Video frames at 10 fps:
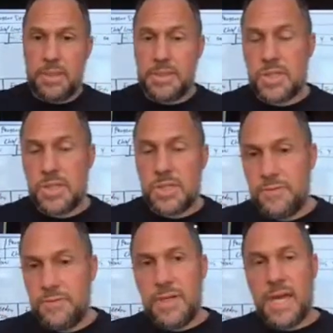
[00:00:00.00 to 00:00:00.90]
And so
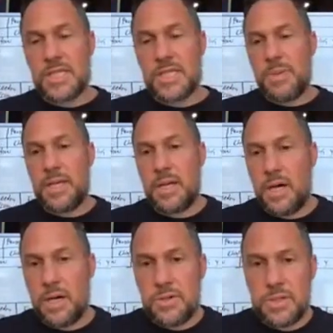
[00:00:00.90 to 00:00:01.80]
if you guys spent
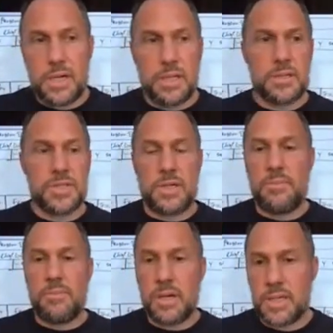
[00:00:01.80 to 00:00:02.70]
$100 on
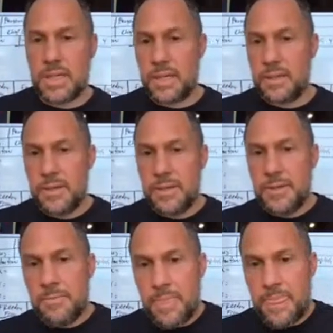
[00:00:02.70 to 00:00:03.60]
marketing
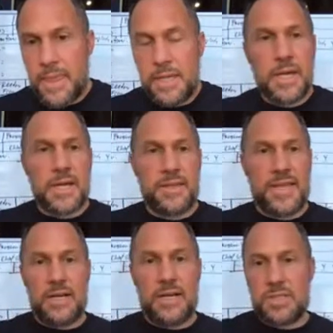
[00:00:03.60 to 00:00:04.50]
and you got
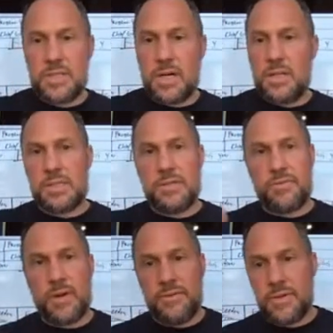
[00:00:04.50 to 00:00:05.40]
$1,000 of
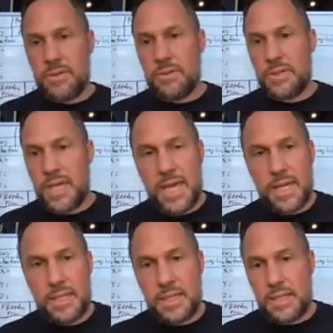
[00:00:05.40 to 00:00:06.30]
revenue
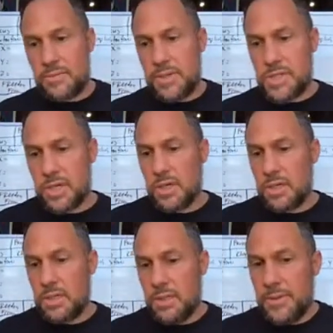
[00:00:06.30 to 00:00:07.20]
gained in
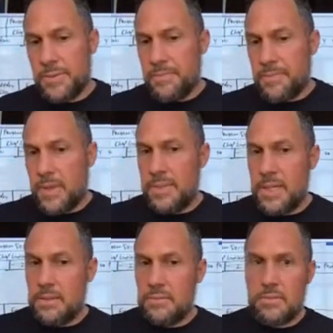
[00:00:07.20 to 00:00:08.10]
return, I
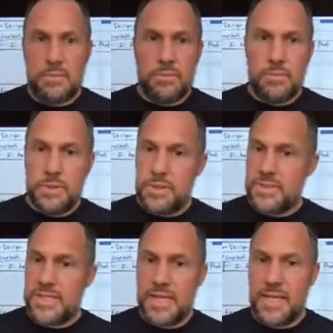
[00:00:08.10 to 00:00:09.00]
mean, would you
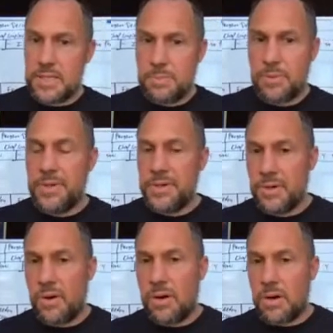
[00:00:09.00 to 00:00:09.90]
say that's a pretty
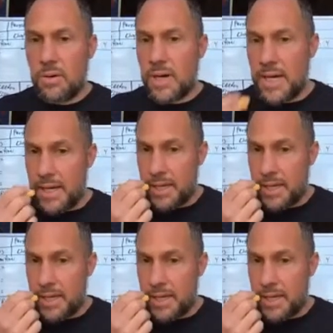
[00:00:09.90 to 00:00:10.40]
good ROI?